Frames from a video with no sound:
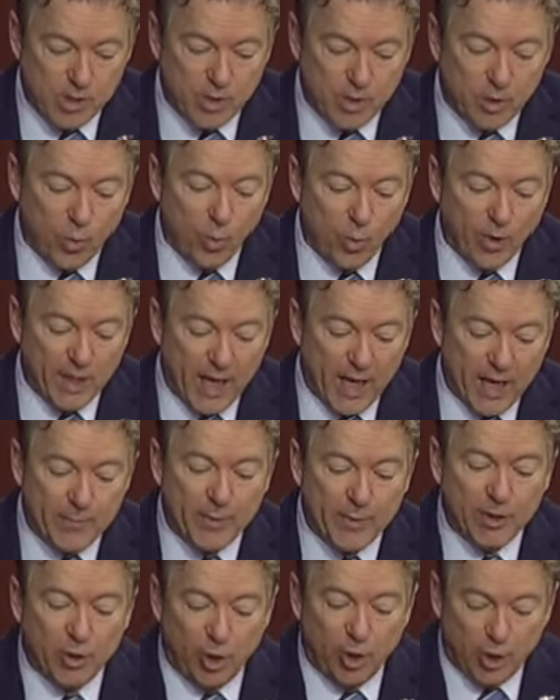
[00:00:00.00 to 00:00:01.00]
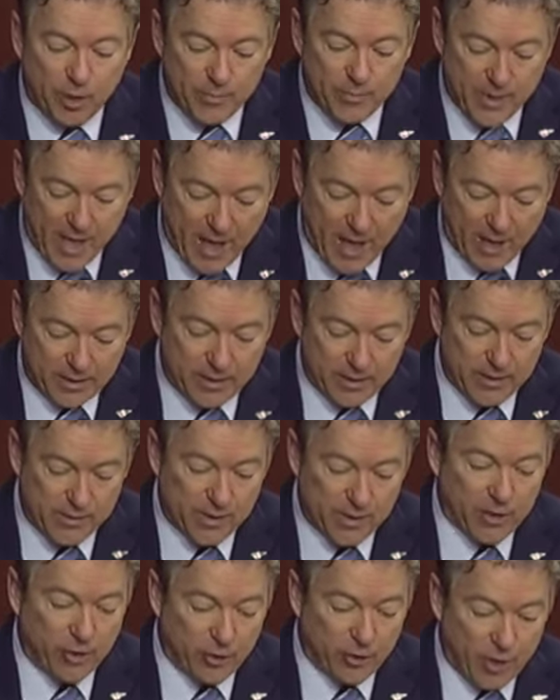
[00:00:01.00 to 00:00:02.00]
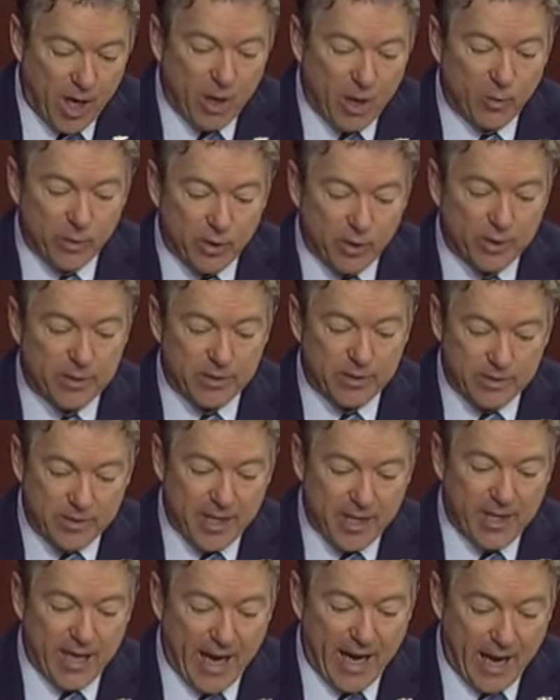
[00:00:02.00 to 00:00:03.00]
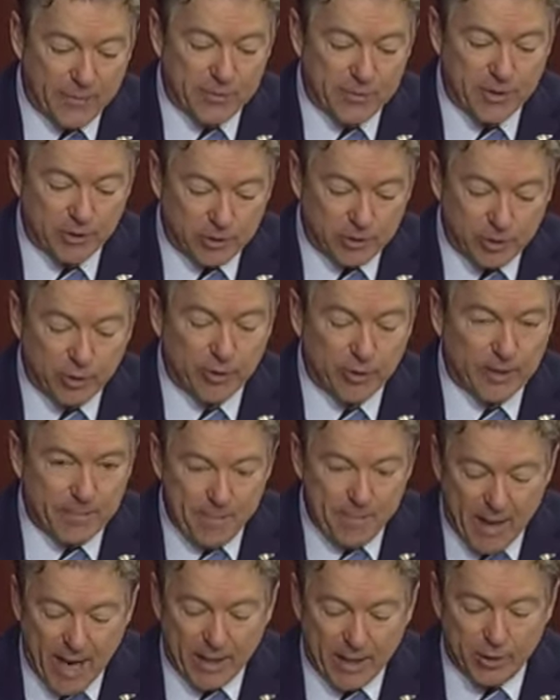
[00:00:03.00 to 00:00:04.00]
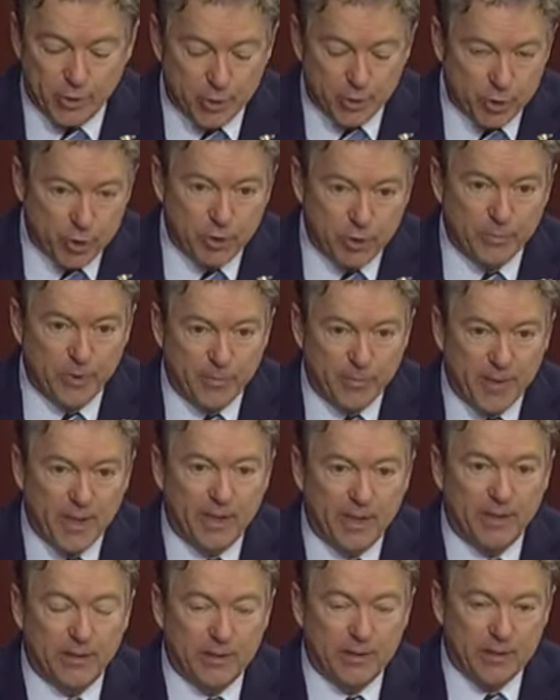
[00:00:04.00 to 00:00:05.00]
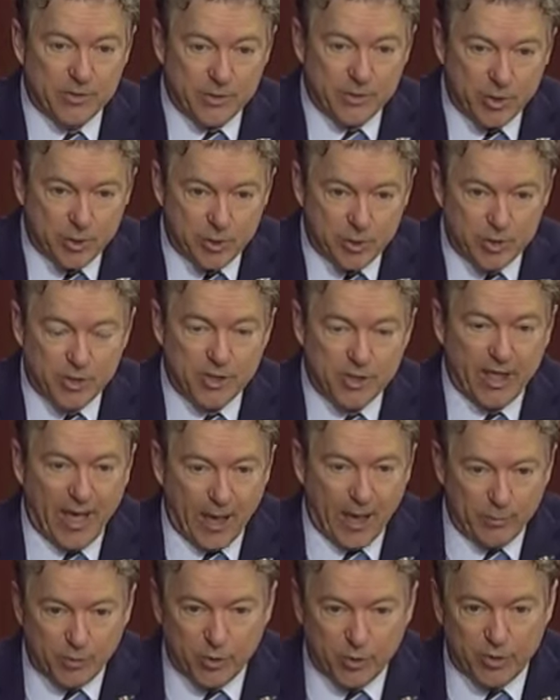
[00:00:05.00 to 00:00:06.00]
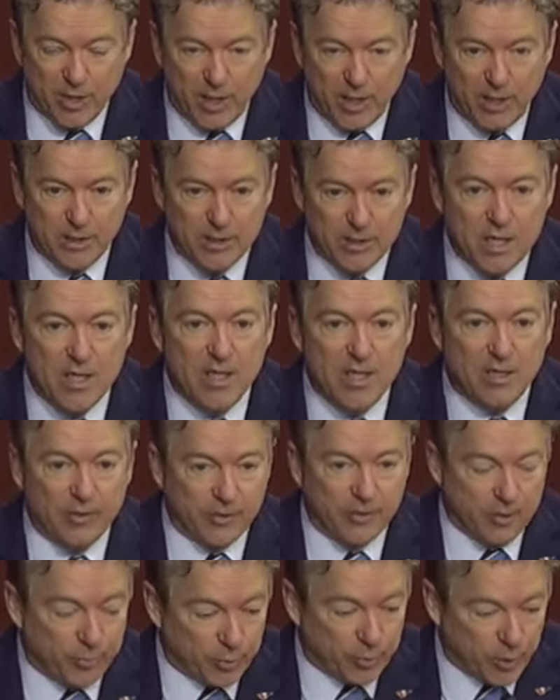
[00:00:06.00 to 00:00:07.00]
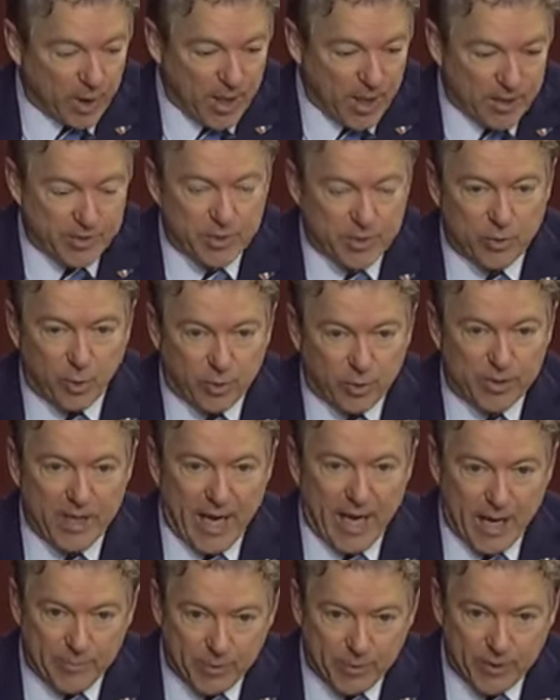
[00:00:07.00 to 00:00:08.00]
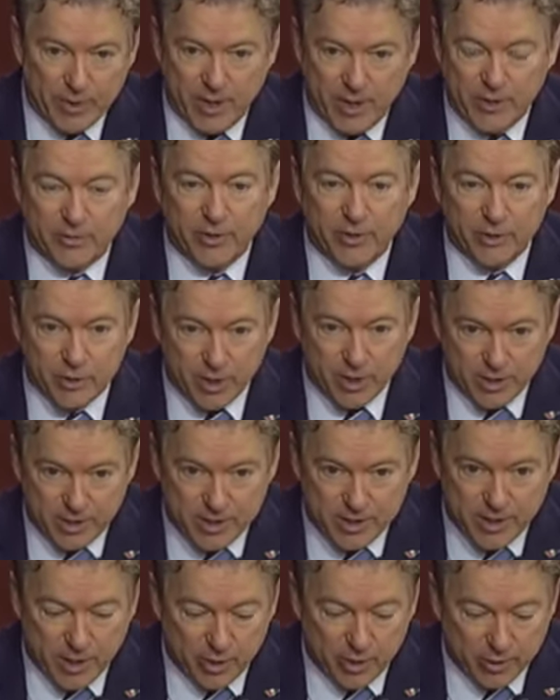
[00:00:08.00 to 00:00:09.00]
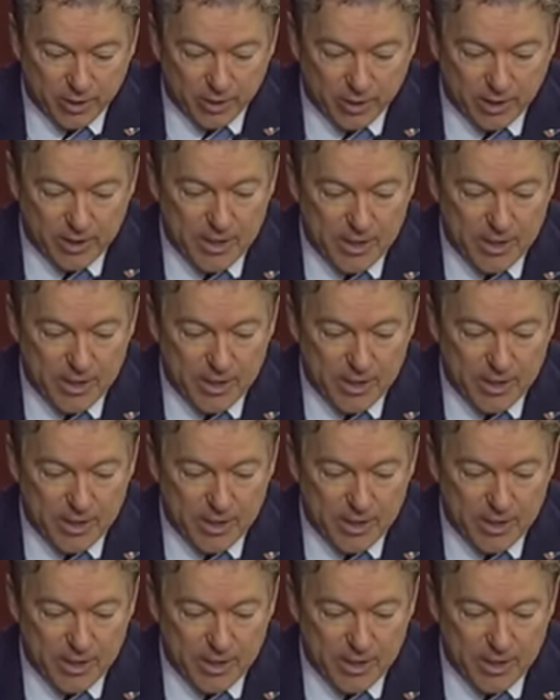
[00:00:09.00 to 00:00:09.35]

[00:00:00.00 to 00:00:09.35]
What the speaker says: What I'm alarmed at is that you're not willing to say absolutely minors shouldn't be making decisions to amputate their breast or to amputate their genitalia.